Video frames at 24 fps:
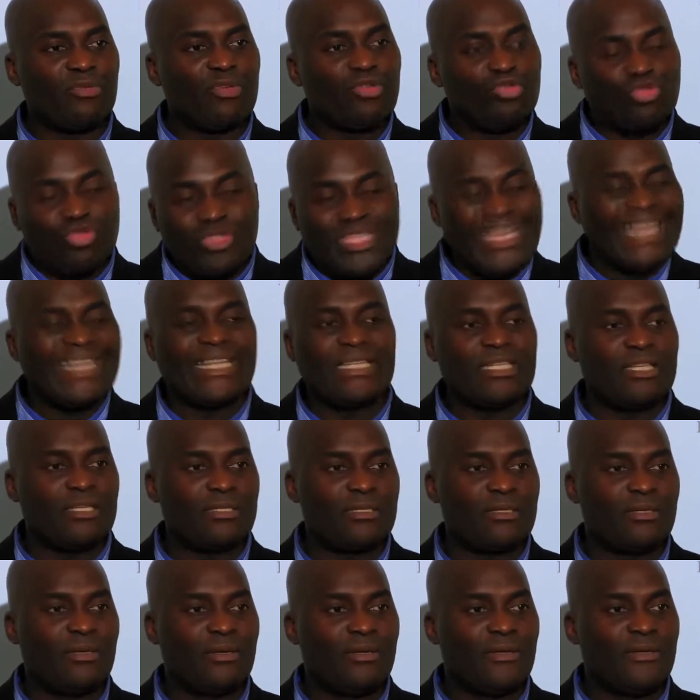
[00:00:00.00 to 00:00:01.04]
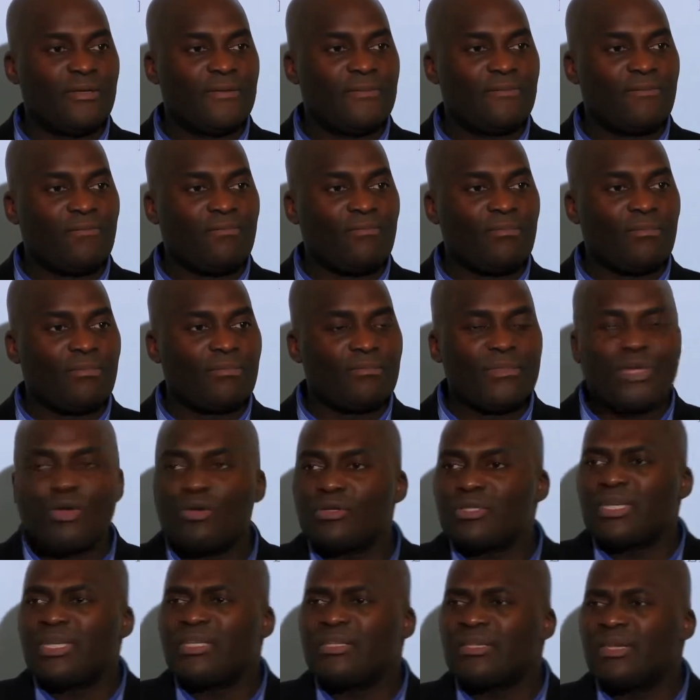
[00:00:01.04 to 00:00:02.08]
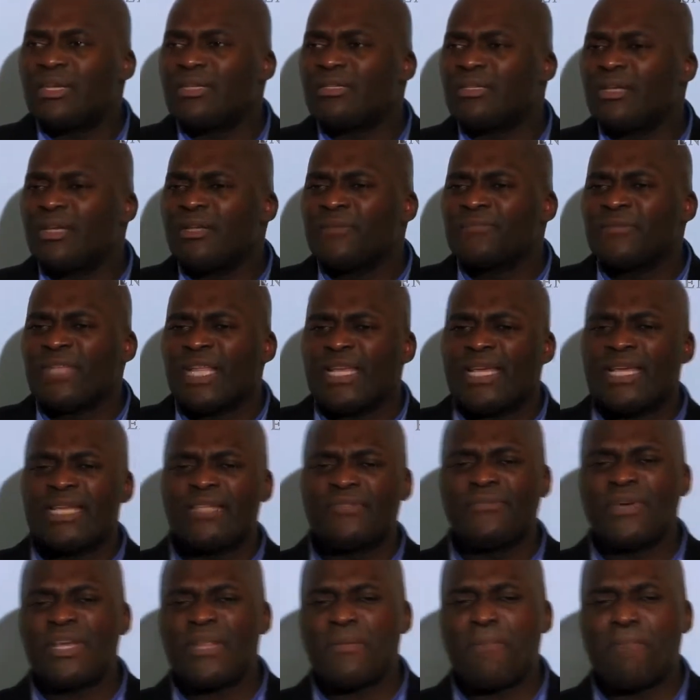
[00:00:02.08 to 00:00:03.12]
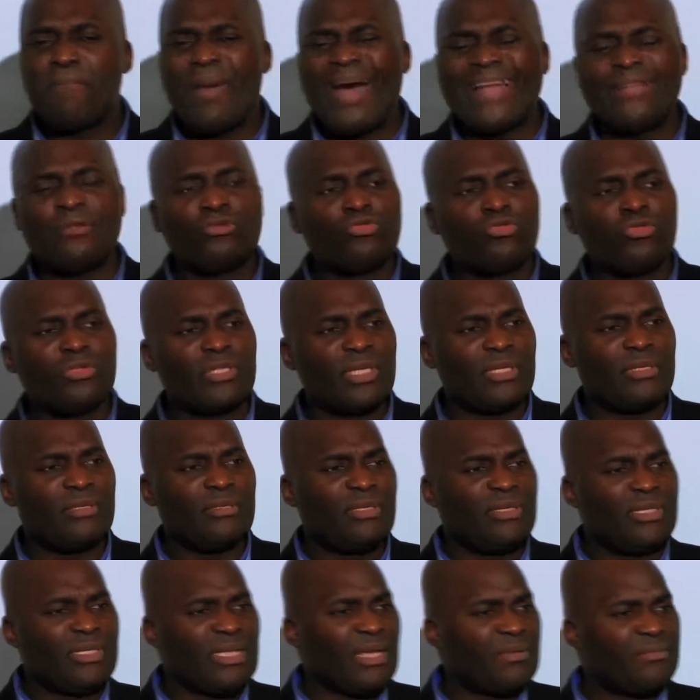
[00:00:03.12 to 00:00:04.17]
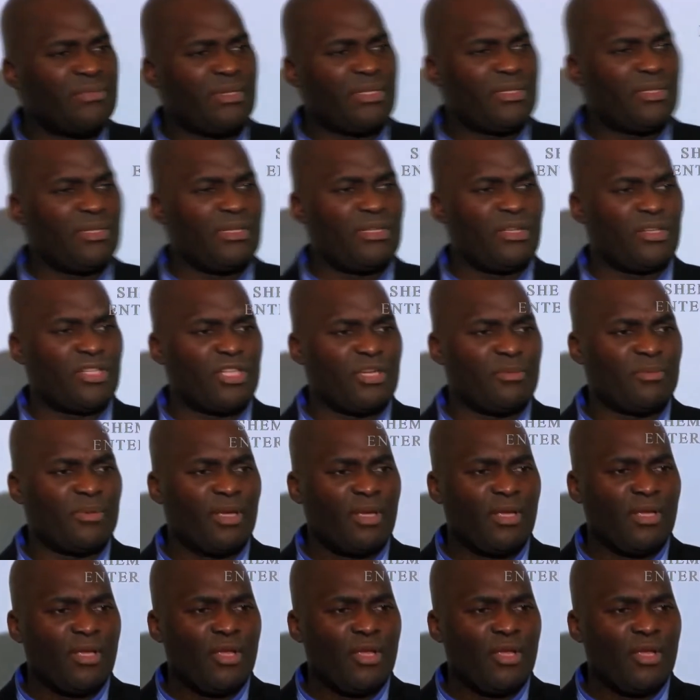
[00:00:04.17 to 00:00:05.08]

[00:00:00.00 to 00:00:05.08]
We need to challenge it. Because it's very bad rooted, this leadership.